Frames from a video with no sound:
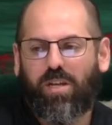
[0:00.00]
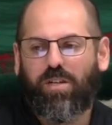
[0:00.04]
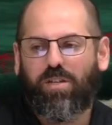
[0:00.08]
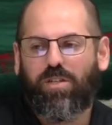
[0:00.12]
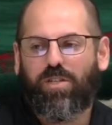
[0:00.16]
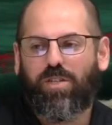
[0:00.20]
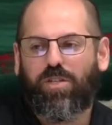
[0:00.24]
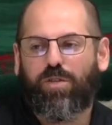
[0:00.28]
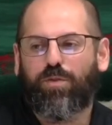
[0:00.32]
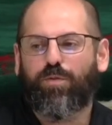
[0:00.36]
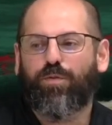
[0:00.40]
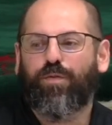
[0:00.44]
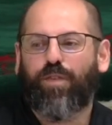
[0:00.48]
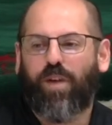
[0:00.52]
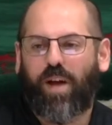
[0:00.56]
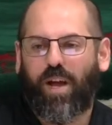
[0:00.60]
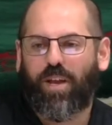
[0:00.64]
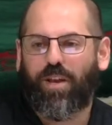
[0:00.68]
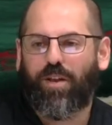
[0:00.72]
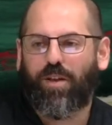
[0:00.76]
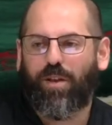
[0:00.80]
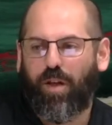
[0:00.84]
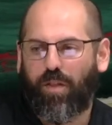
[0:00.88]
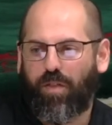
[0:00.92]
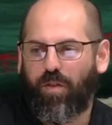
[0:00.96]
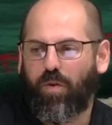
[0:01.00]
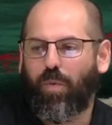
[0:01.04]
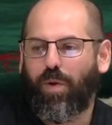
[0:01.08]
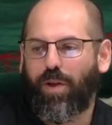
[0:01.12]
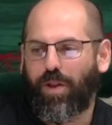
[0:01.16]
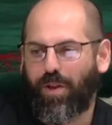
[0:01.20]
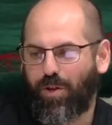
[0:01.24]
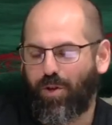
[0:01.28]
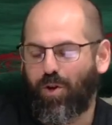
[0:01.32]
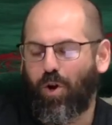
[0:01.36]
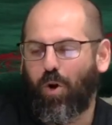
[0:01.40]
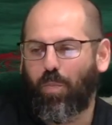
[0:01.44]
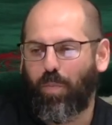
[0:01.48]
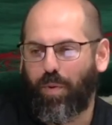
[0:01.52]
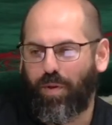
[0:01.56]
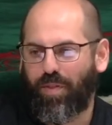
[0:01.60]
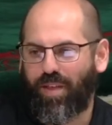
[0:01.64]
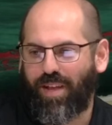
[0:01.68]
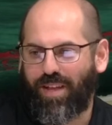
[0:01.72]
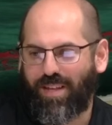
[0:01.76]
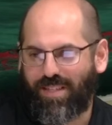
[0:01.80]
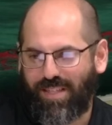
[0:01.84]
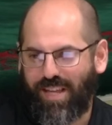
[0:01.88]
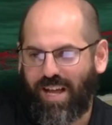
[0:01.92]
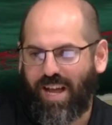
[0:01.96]
to find another way to cope with
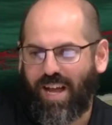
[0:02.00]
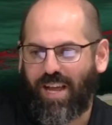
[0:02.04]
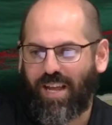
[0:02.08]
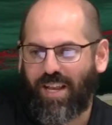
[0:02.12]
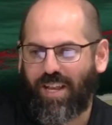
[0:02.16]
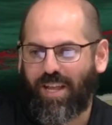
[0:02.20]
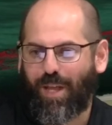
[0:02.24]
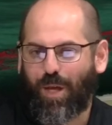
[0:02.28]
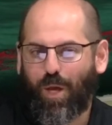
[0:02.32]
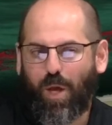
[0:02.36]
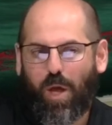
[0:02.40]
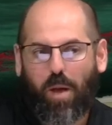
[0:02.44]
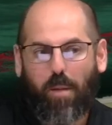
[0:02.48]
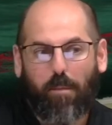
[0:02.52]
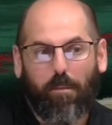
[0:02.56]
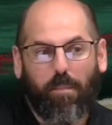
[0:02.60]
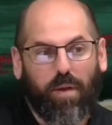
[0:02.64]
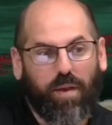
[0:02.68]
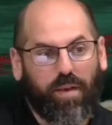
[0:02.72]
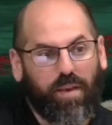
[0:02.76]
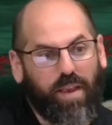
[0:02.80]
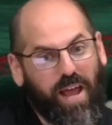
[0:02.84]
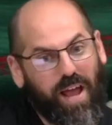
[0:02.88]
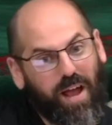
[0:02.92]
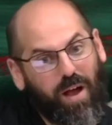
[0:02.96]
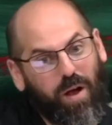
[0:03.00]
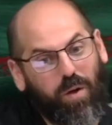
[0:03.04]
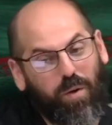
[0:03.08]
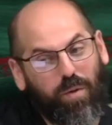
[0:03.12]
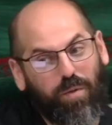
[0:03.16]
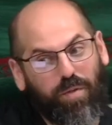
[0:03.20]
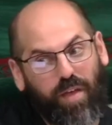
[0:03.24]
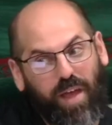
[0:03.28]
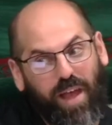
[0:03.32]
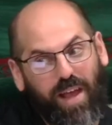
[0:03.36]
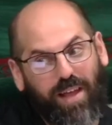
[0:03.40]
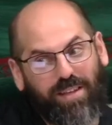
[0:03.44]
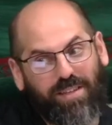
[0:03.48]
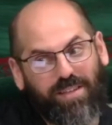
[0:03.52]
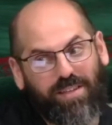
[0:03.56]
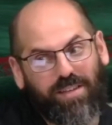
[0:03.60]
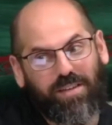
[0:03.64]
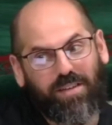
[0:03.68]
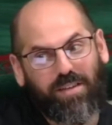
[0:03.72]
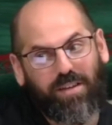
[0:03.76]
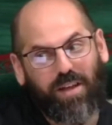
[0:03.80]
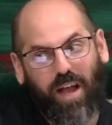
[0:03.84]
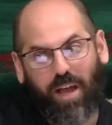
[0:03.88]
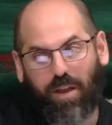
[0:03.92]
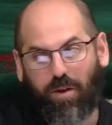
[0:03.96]
anxiety. But now that
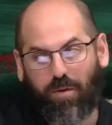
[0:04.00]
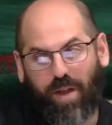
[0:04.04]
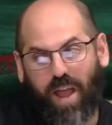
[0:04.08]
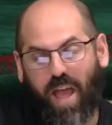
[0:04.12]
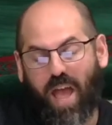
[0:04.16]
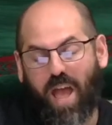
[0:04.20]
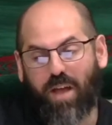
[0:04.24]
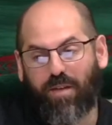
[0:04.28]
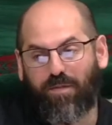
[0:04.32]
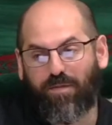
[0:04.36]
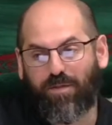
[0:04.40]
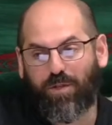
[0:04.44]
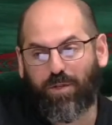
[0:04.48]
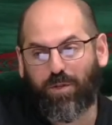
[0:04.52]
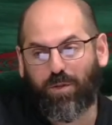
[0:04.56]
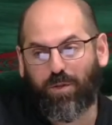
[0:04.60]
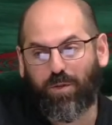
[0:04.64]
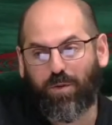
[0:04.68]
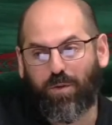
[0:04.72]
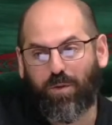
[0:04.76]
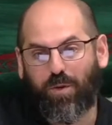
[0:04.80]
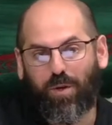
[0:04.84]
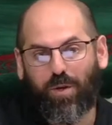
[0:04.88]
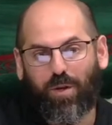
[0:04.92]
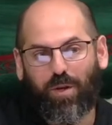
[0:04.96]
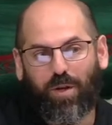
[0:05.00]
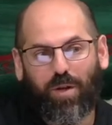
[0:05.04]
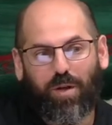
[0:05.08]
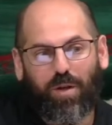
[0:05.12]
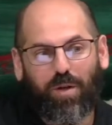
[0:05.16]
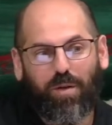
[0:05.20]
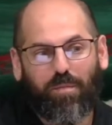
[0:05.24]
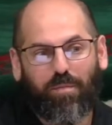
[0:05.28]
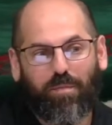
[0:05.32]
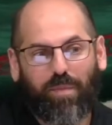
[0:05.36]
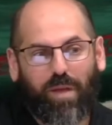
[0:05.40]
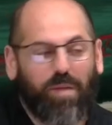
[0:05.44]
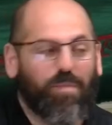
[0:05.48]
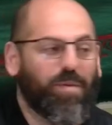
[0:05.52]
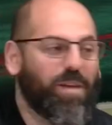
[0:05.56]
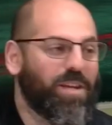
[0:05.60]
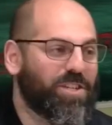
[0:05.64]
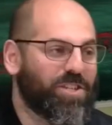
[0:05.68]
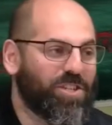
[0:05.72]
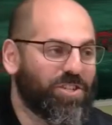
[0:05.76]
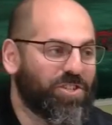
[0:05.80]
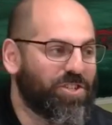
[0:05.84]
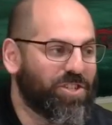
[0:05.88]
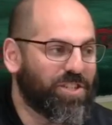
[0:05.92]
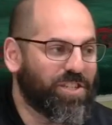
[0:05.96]
I don't have to, maybe it
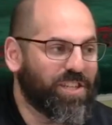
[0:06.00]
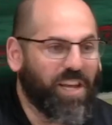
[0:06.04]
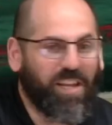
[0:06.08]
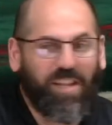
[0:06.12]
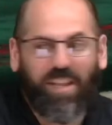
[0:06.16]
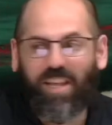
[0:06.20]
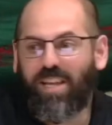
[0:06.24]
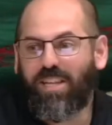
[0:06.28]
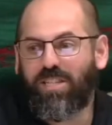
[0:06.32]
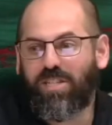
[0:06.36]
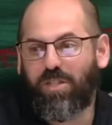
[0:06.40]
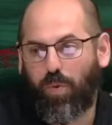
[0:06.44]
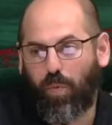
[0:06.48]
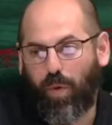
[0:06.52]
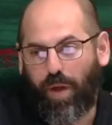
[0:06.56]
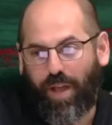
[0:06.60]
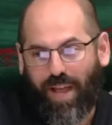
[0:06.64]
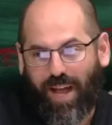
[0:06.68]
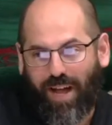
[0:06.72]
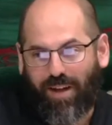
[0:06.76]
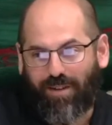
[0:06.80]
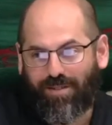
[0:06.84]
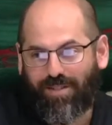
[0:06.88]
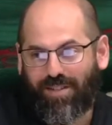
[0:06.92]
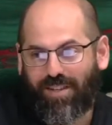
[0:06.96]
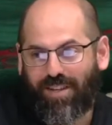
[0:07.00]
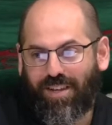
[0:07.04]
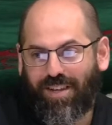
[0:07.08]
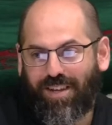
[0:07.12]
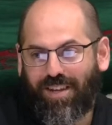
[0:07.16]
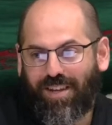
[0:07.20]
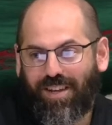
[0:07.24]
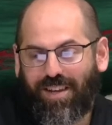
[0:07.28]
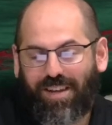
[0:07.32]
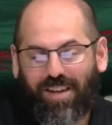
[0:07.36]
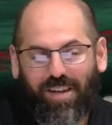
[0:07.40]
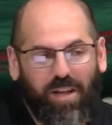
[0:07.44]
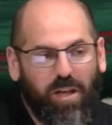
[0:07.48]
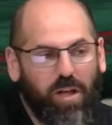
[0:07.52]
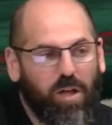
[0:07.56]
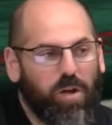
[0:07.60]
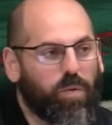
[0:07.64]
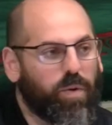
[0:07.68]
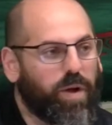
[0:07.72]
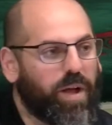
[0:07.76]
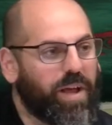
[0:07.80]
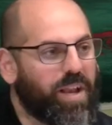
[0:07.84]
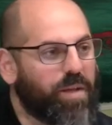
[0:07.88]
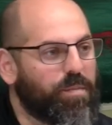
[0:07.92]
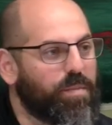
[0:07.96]
should just take the easy way out,
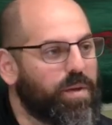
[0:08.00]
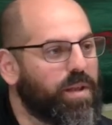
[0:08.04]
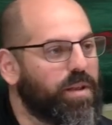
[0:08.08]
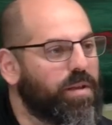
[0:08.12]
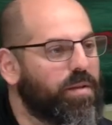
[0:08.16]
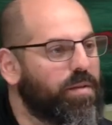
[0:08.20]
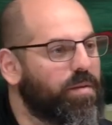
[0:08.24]
right? I mean,